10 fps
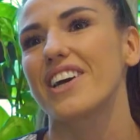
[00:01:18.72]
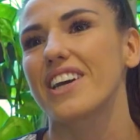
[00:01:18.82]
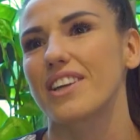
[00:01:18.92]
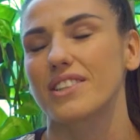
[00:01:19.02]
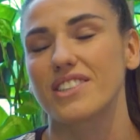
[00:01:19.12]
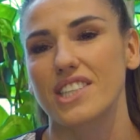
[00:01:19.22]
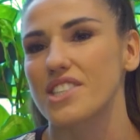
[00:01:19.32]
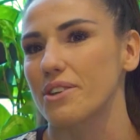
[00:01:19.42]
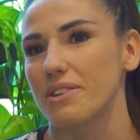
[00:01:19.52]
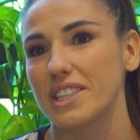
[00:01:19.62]
I had such
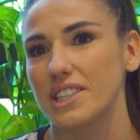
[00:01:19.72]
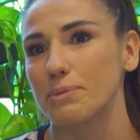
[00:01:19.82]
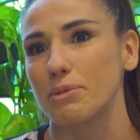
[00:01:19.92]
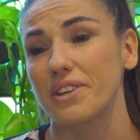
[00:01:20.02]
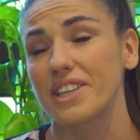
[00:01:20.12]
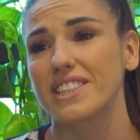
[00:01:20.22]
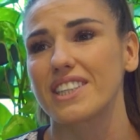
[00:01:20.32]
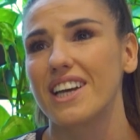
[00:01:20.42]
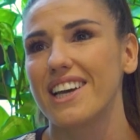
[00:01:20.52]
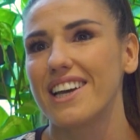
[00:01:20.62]
a great experience
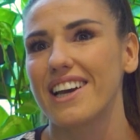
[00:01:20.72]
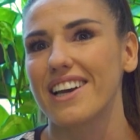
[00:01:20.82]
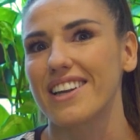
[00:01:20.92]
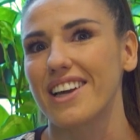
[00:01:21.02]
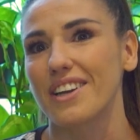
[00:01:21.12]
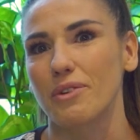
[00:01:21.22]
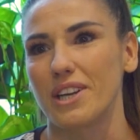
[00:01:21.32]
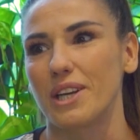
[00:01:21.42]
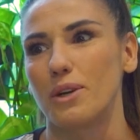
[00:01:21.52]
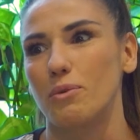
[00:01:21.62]
and I
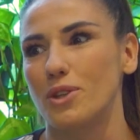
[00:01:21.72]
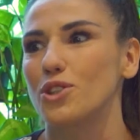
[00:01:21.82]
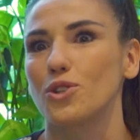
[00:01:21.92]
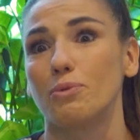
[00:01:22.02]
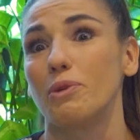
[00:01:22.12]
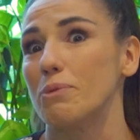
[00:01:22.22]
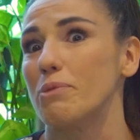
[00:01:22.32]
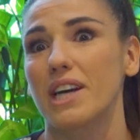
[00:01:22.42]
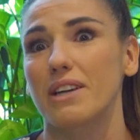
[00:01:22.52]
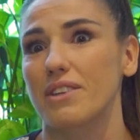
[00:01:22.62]
really wanted to be back